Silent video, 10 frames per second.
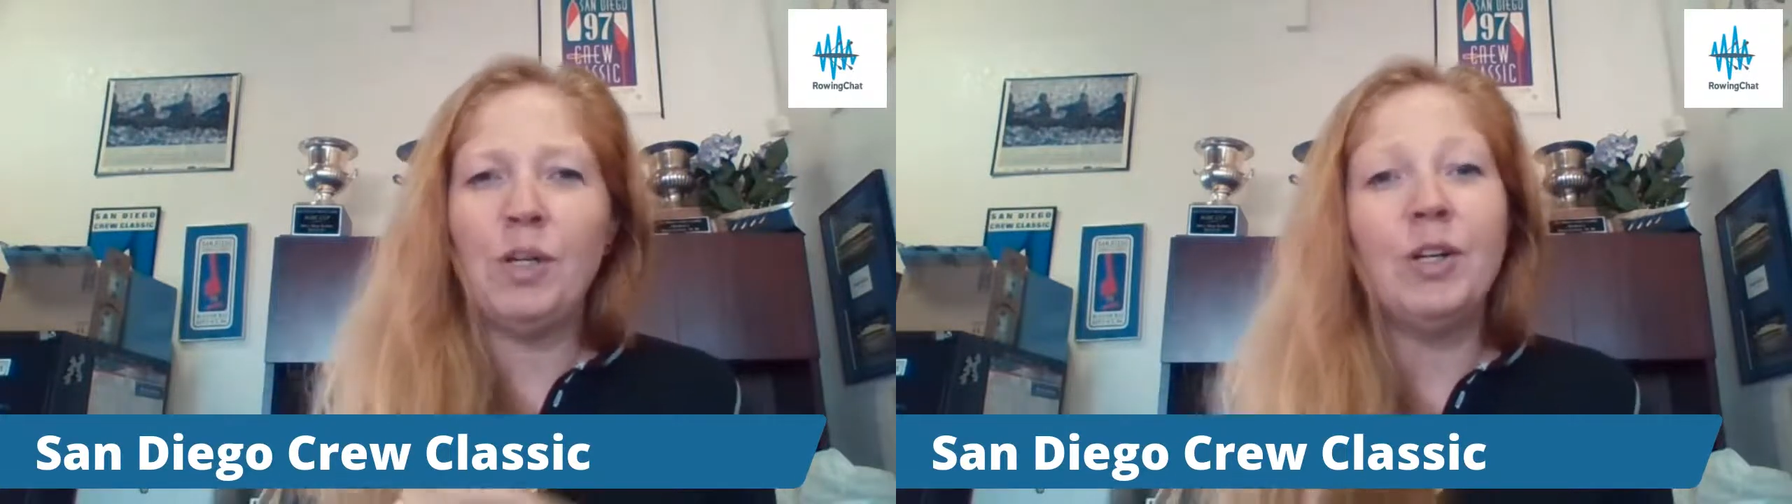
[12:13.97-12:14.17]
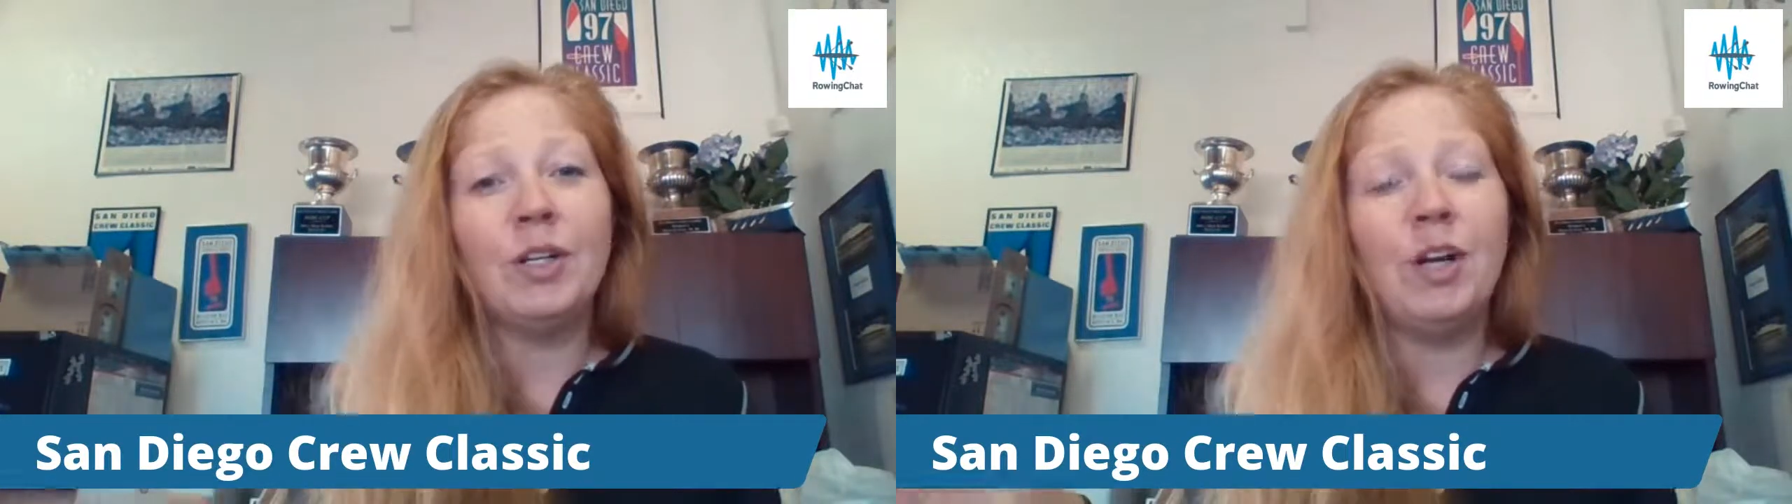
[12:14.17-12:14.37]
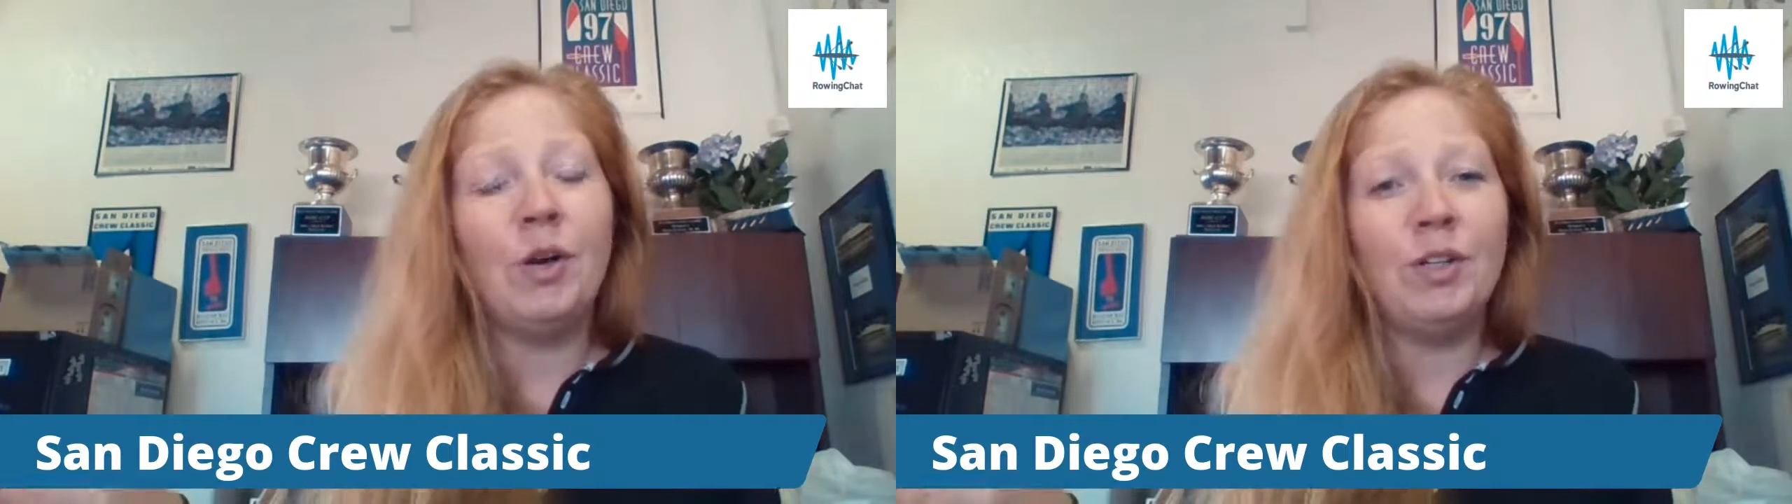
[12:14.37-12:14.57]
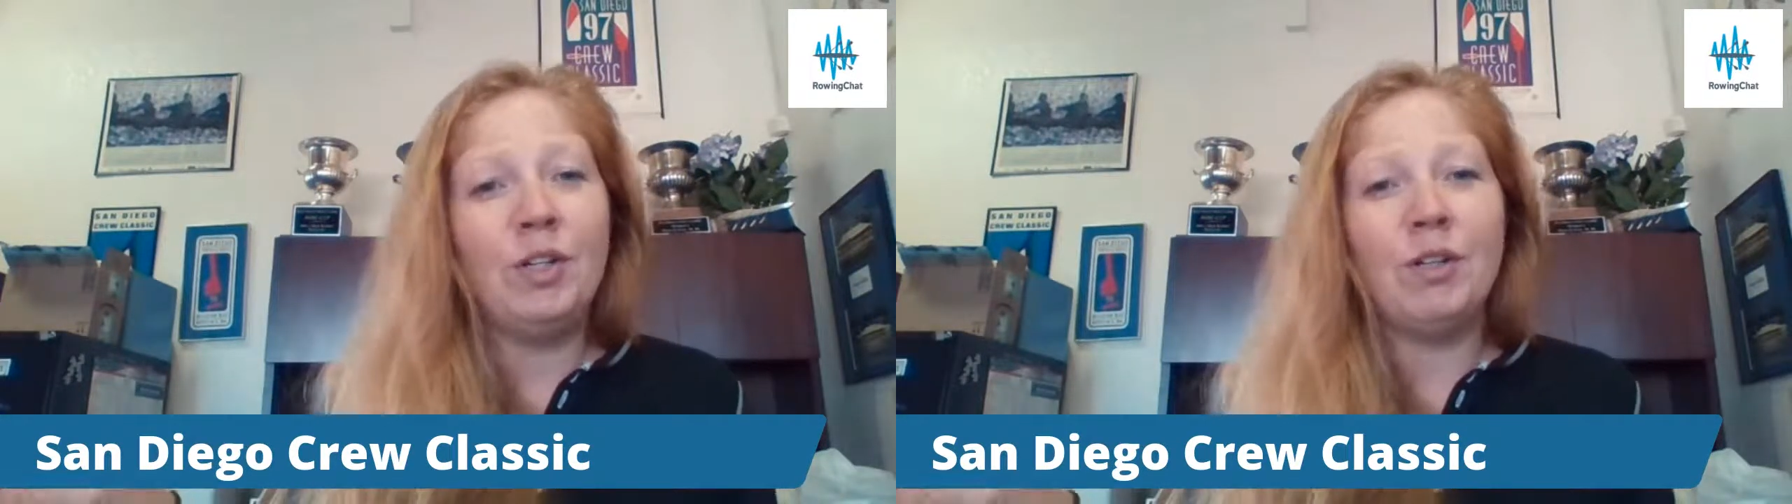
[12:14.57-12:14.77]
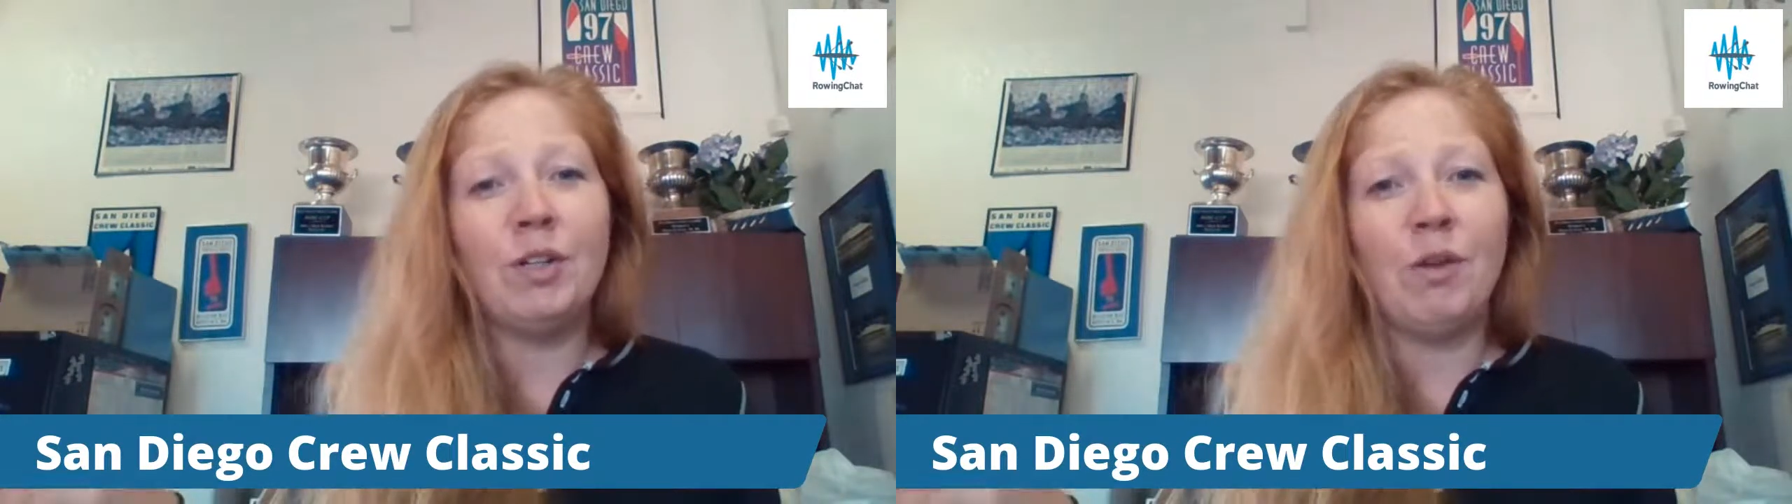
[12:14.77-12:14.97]
you can go
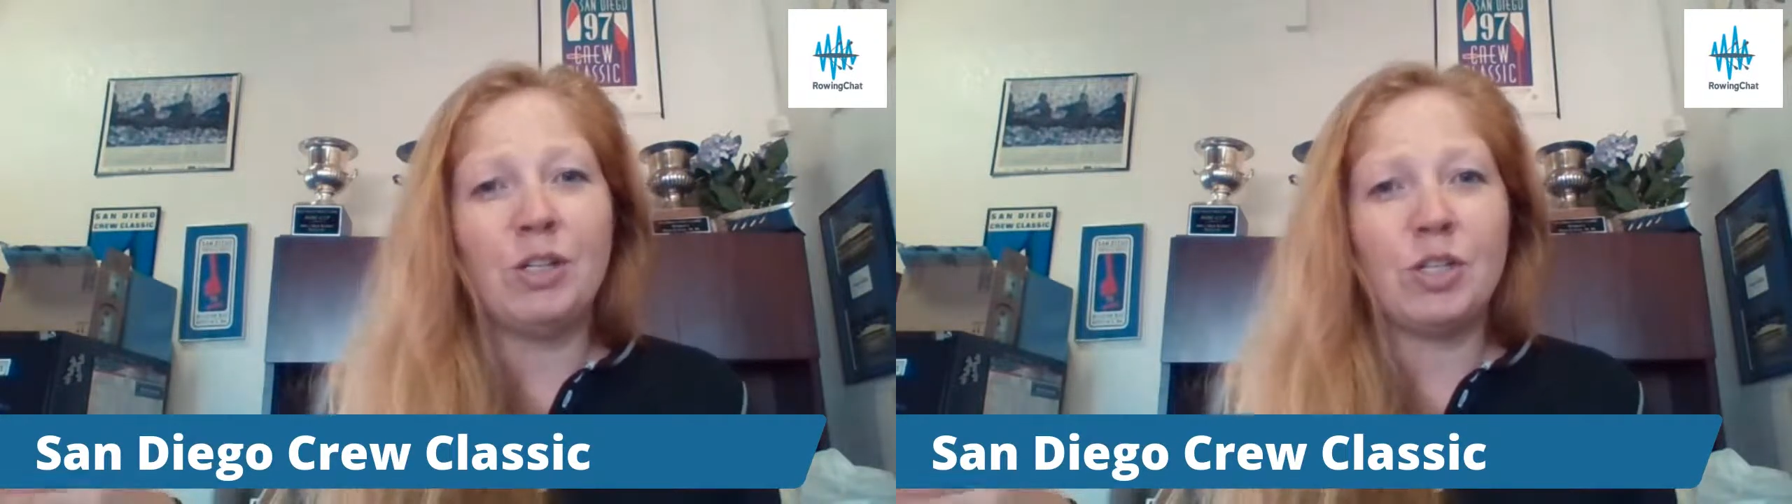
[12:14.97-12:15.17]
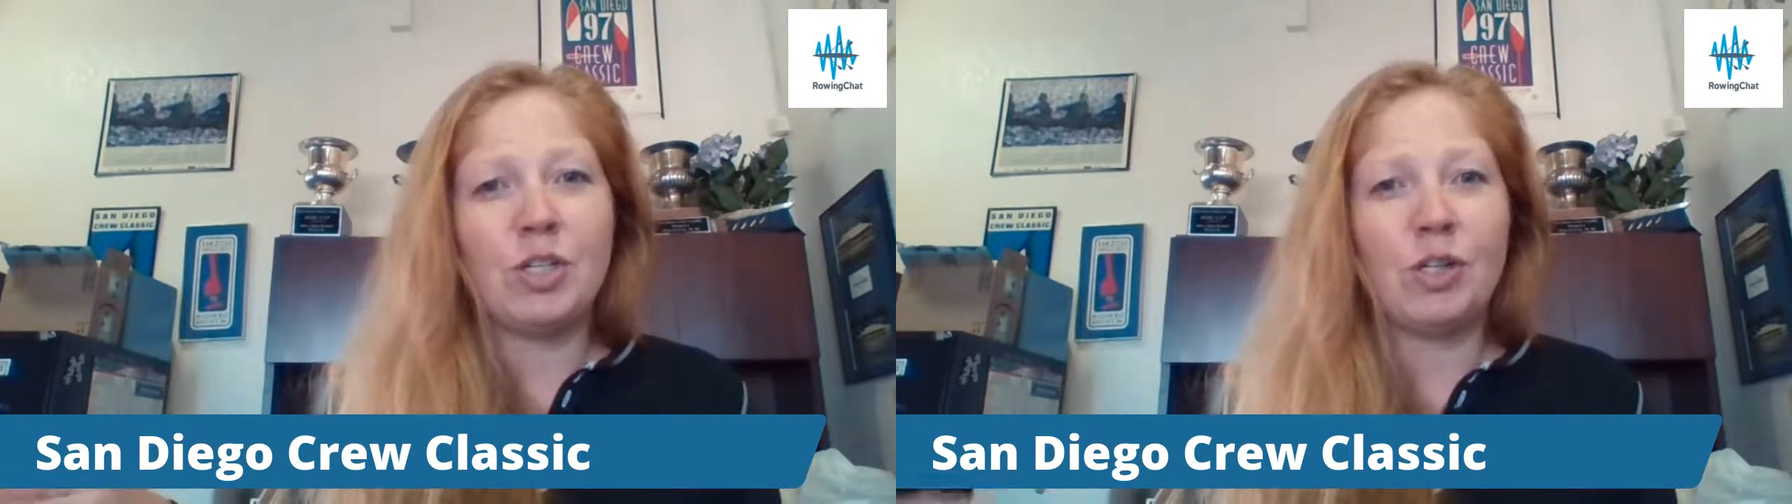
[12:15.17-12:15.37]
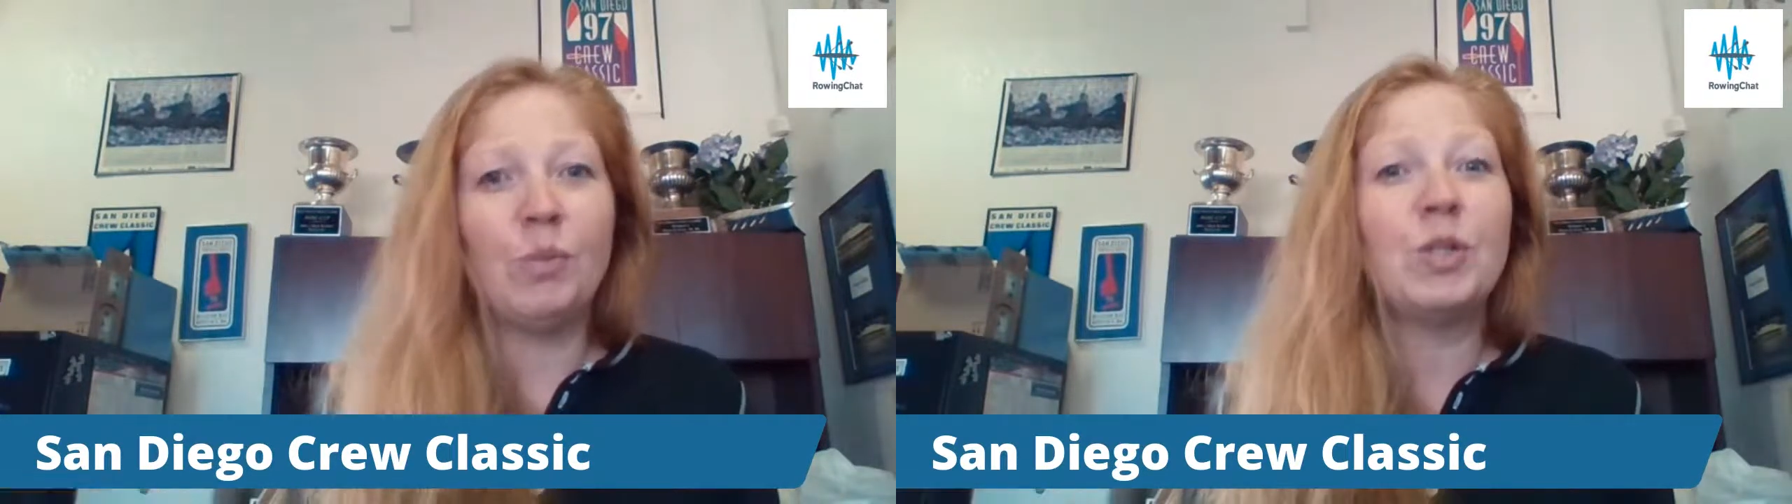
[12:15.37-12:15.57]
and you can register,